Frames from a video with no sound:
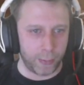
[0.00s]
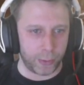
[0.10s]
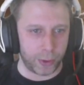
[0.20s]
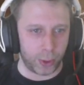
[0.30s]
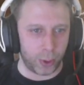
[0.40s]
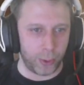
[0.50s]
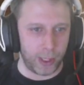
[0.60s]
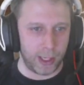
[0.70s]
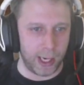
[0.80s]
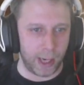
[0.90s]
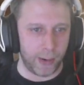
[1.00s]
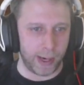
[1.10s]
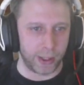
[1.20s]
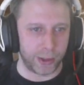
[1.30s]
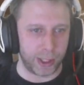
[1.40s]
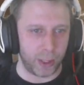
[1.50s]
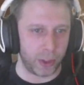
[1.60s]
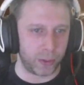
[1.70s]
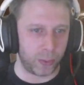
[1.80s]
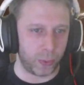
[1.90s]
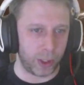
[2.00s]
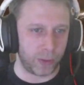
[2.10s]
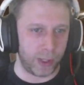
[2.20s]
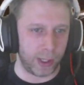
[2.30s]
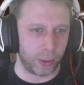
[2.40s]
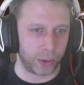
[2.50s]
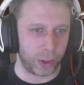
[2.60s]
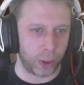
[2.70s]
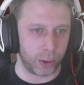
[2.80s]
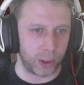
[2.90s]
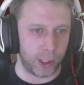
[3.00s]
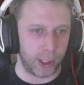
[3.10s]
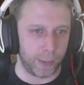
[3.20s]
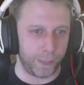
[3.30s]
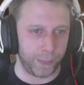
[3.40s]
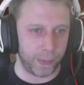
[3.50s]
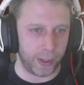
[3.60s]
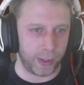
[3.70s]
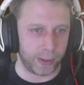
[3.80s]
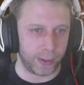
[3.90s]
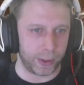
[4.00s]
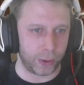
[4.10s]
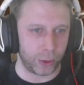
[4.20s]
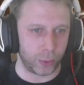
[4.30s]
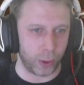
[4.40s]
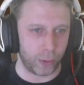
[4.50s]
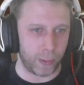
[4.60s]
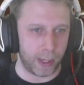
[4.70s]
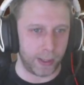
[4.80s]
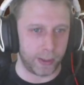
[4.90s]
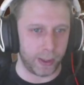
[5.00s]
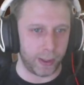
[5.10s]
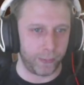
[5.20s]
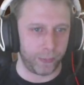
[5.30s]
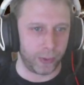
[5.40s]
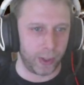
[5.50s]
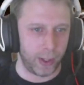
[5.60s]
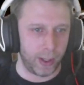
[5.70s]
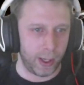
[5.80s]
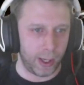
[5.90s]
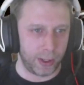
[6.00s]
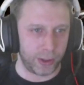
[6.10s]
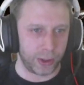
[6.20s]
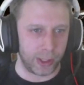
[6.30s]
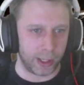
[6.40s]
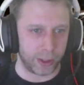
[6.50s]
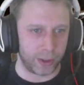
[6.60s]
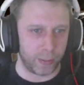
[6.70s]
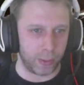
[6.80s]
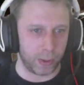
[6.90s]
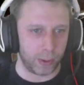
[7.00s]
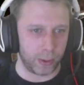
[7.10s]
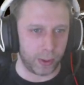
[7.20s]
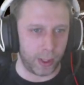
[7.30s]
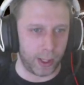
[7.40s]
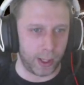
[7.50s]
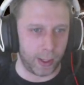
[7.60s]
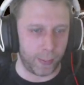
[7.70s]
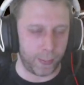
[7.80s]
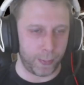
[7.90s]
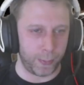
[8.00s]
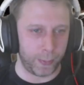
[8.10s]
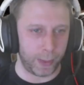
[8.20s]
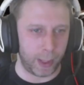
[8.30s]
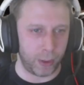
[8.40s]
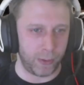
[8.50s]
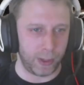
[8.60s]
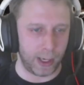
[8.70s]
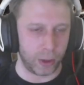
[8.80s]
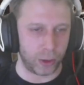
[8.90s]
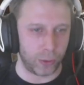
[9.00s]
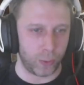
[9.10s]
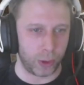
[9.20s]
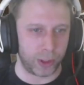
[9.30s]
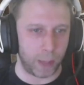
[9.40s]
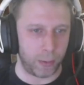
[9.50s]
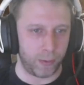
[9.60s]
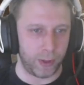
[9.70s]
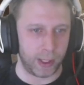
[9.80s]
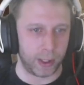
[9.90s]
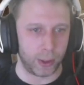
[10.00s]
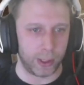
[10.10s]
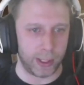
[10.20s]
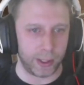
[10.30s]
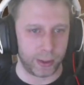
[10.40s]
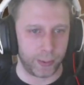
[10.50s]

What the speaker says: So in here I can see which vehicles are docked in here, and it's just one of mine there. And this is like a symbol abbreviation of what type of vehicle it is.